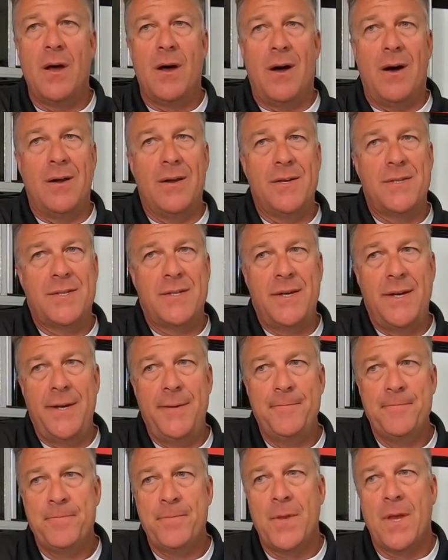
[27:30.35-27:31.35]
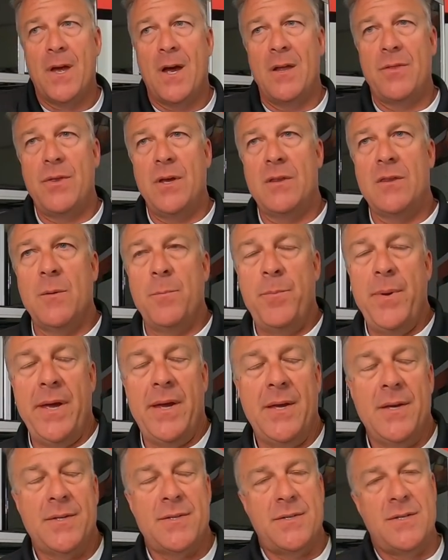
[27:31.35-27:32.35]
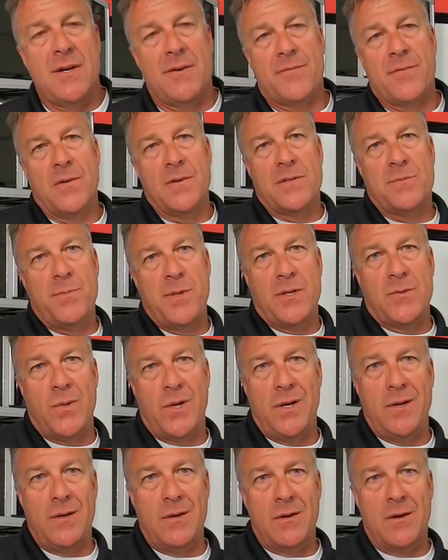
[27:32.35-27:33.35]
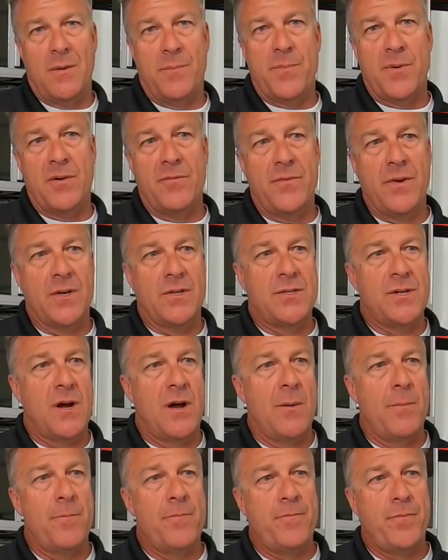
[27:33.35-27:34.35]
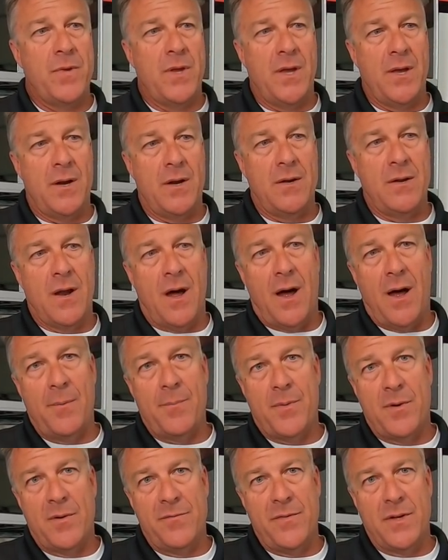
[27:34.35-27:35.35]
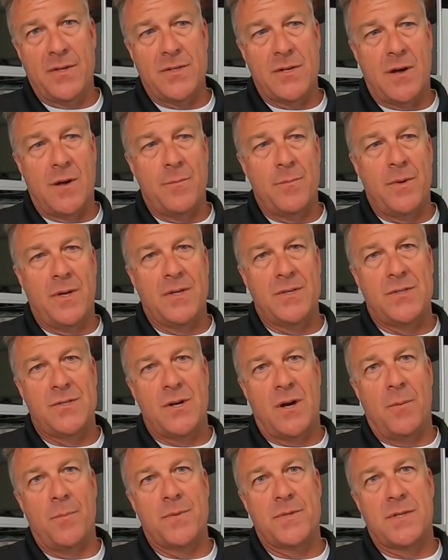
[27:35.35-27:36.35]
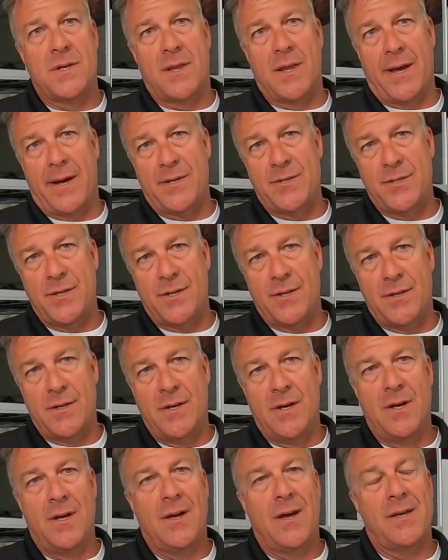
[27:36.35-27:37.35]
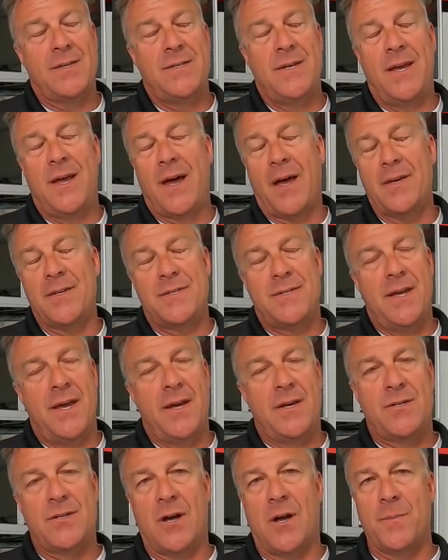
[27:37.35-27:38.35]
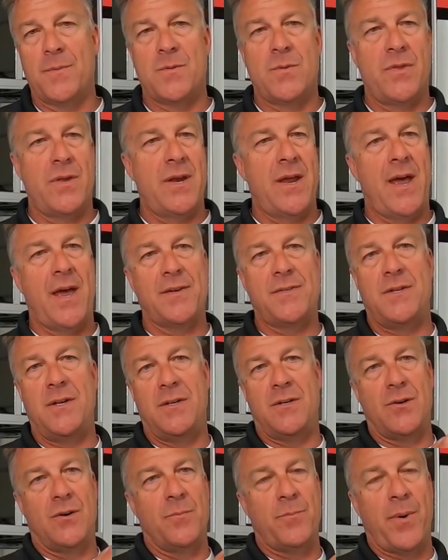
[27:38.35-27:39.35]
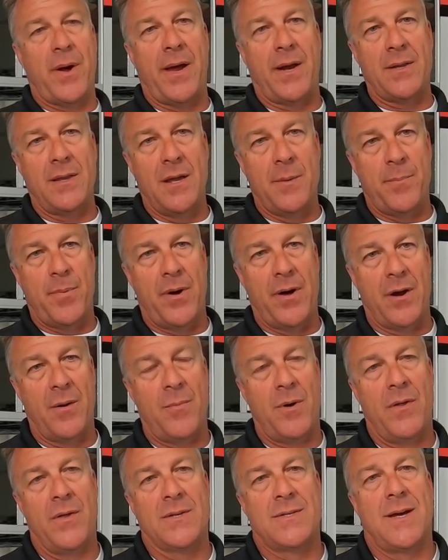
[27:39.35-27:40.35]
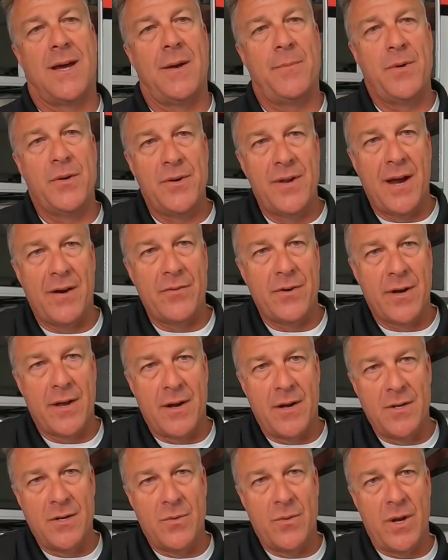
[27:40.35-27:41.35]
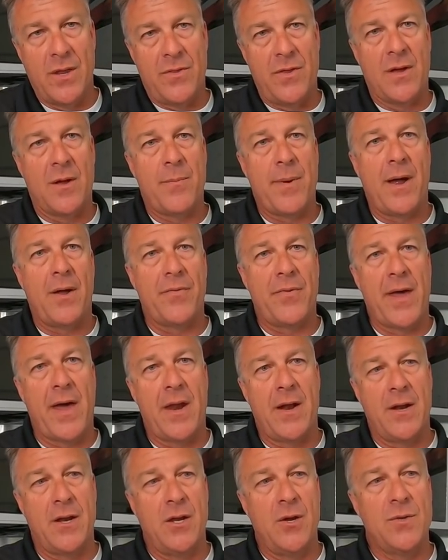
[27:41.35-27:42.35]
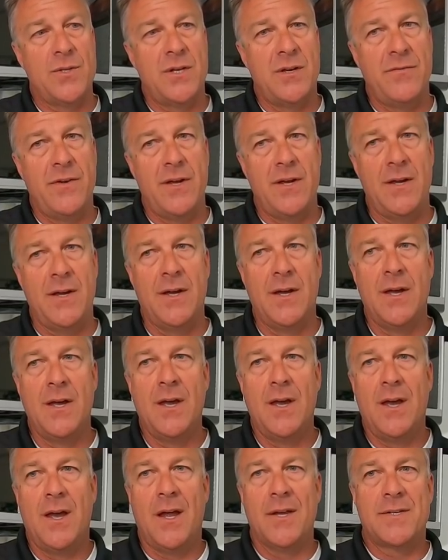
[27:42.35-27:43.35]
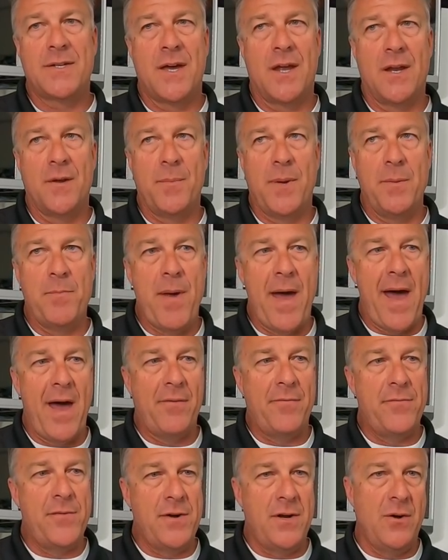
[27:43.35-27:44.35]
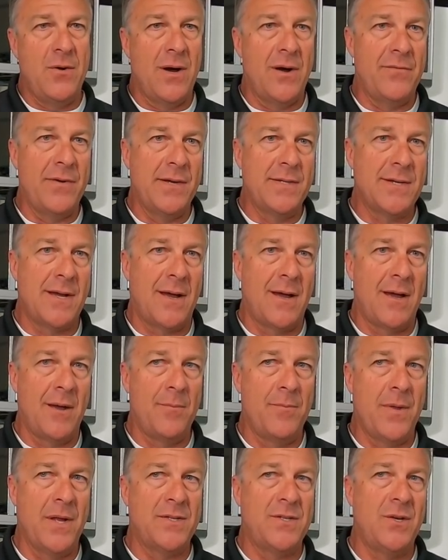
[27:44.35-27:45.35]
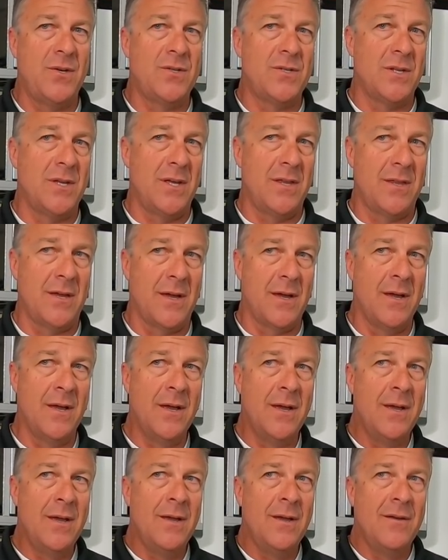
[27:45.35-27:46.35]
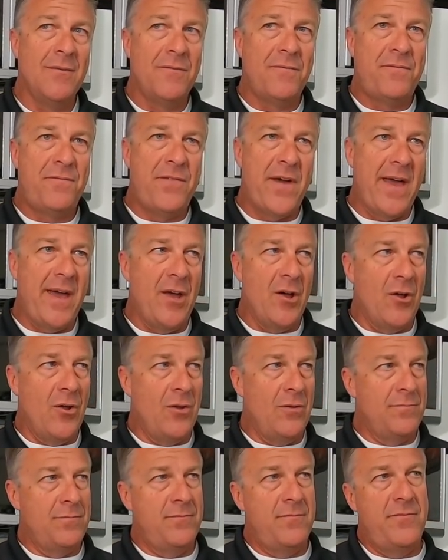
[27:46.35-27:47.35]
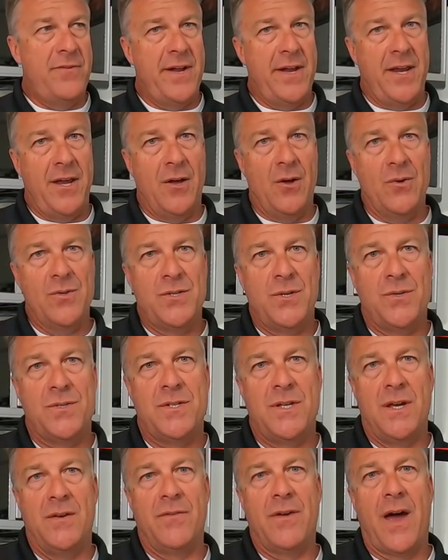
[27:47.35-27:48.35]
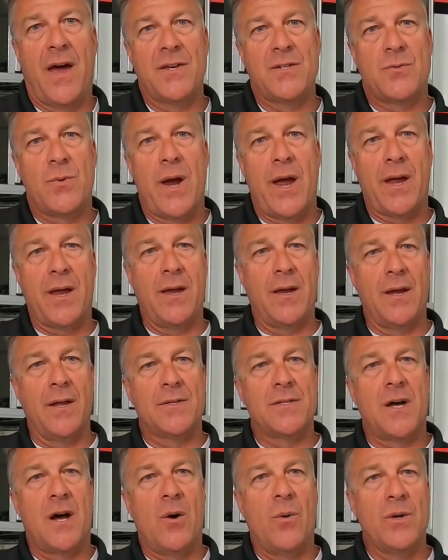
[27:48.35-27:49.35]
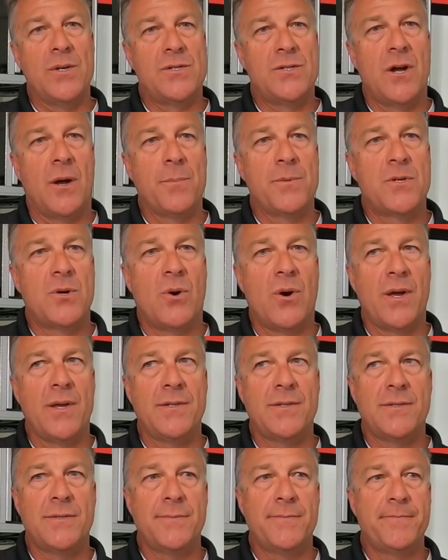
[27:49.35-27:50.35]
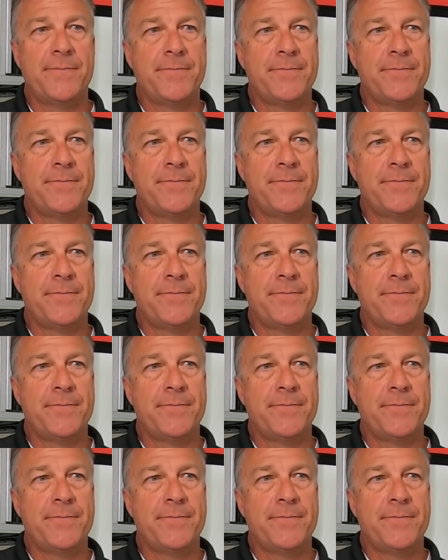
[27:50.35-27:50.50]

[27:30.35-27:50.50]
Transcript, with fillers: Honestly, I think the biggest difference between a perfect jump and a not perfect jump is jump selection. I see guys take jumps with a nasty dirt bike lip on them all the time. You're never going to do anything about that. In a UTV, it's going to be bad for you every time. That's usually the fail videos you see of guys wrecking. It's always jump choice.